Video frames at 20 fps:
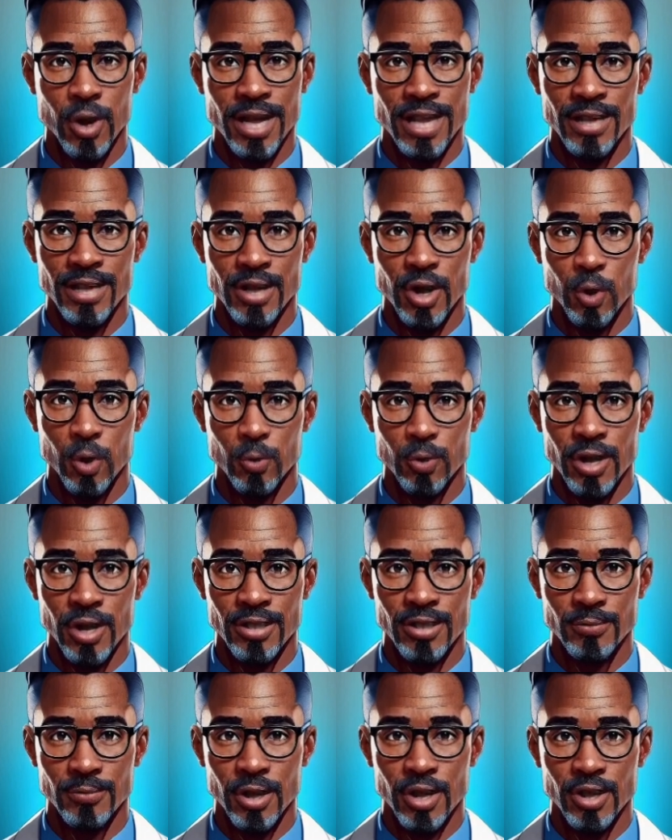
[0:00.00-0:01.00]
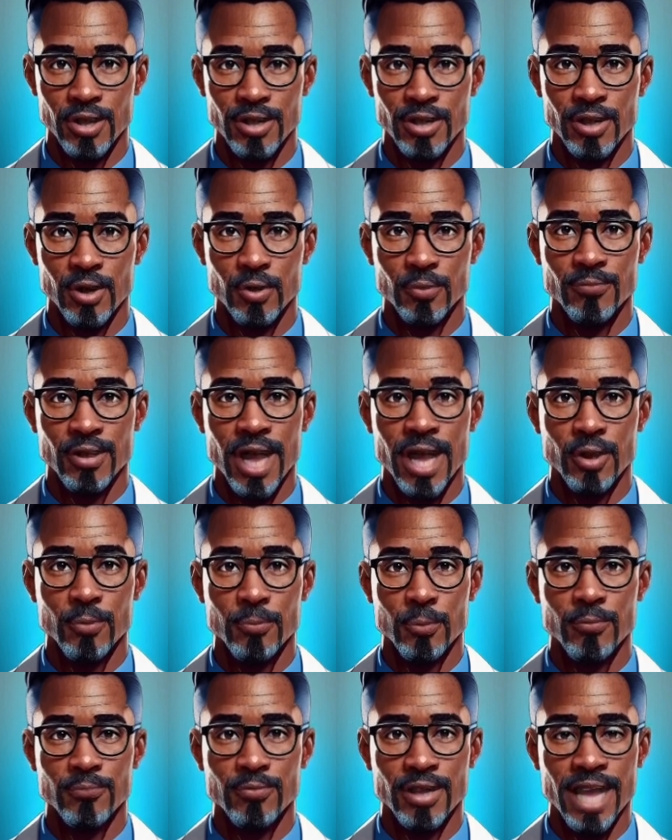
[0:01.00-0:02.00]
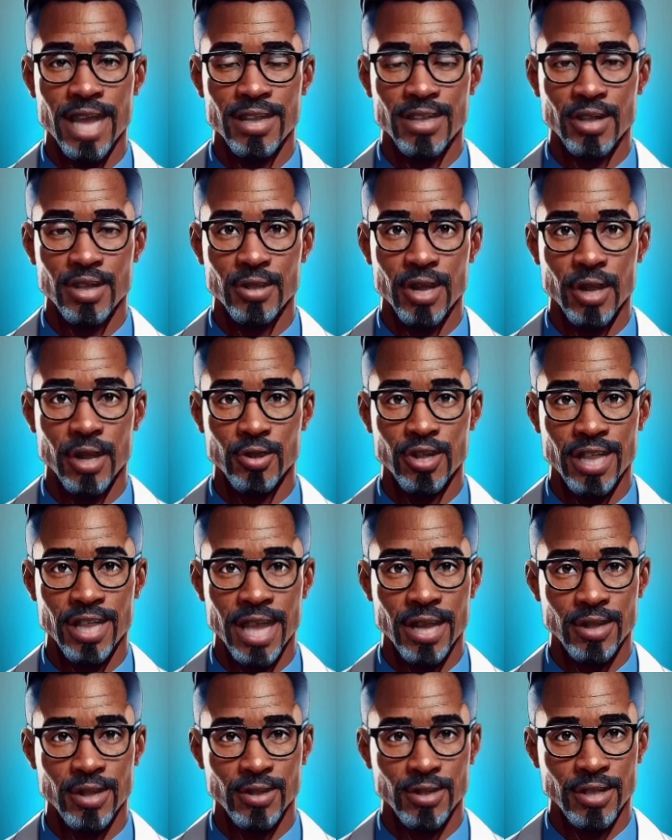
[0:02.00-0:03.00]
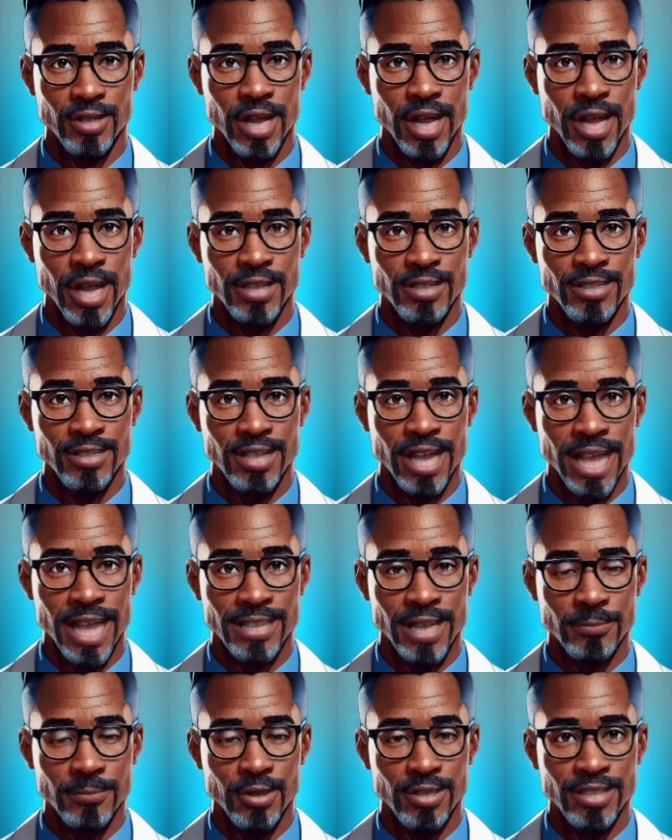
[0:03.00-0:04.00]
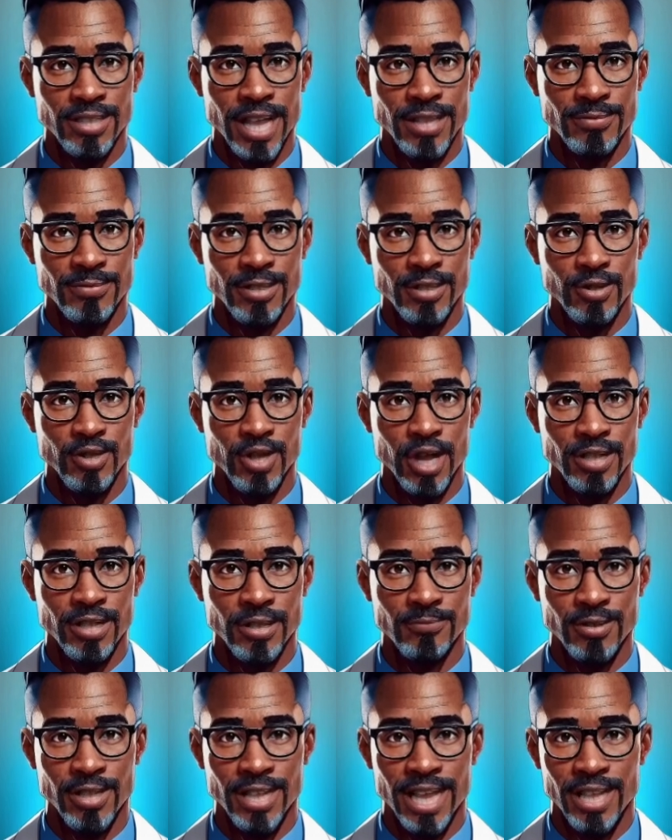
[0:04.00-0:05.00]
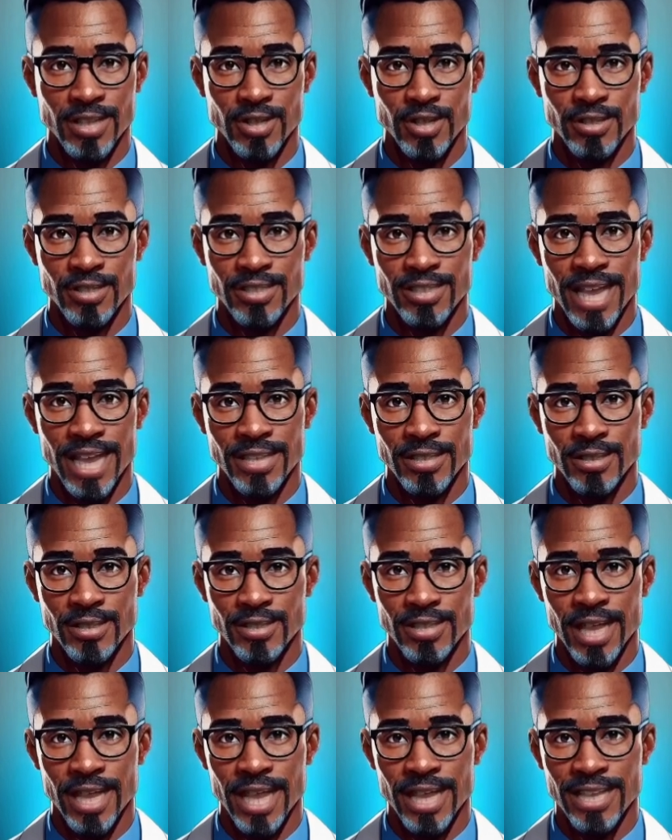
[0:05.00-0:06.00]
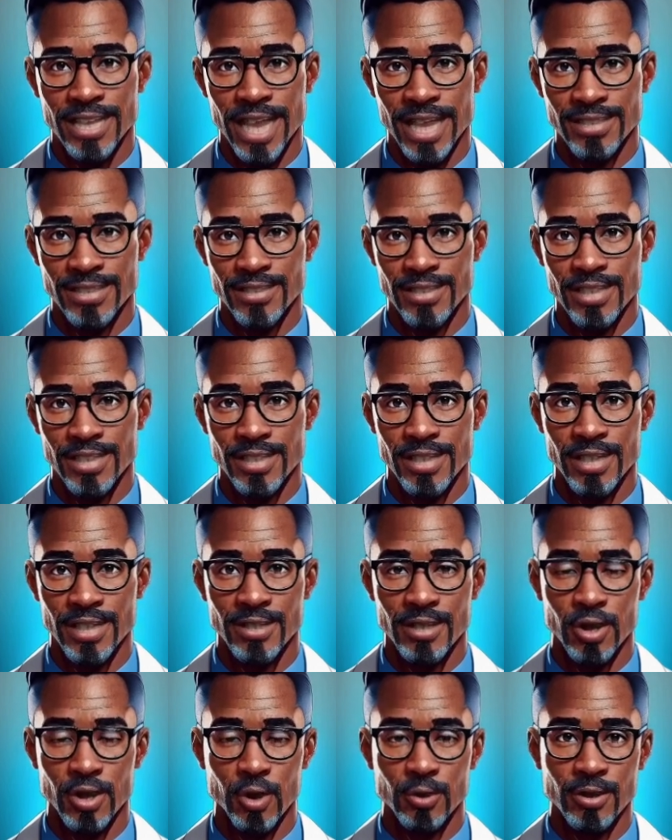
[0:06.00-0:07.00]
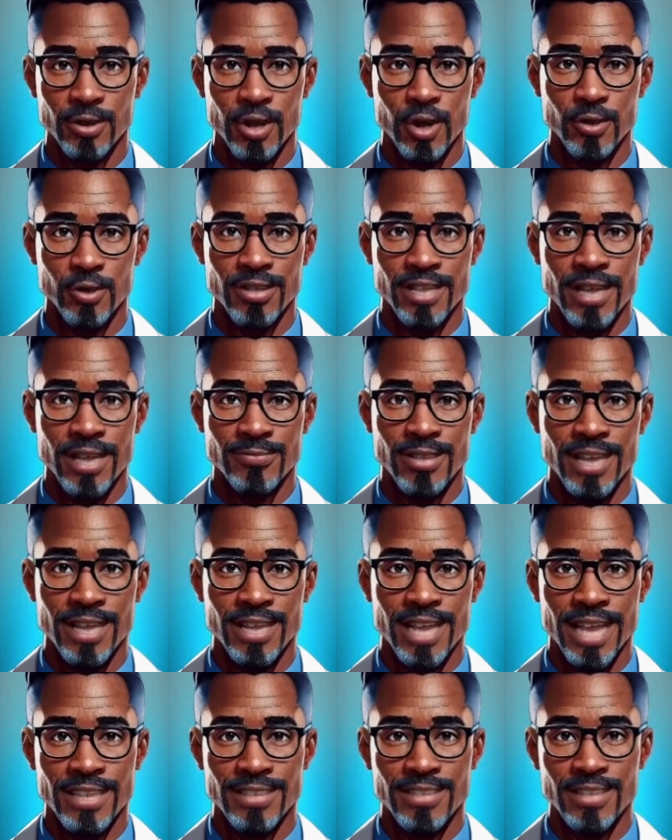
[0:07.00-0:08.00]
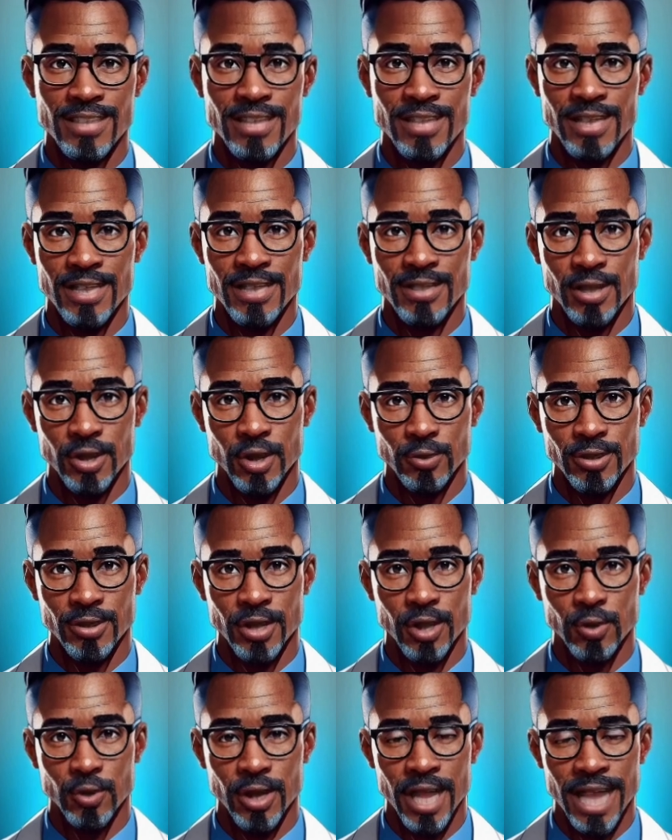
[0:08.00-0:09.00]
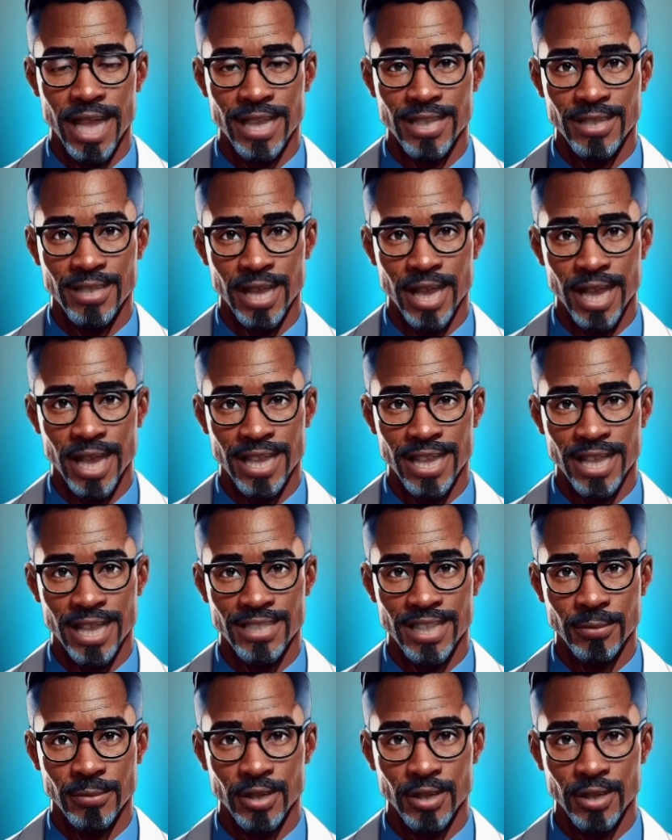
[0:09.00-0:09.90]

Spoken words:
They're rated low risk but are still valuable for catching logic errors. Slide number 7, Justification Standards STD-007 and STD-008.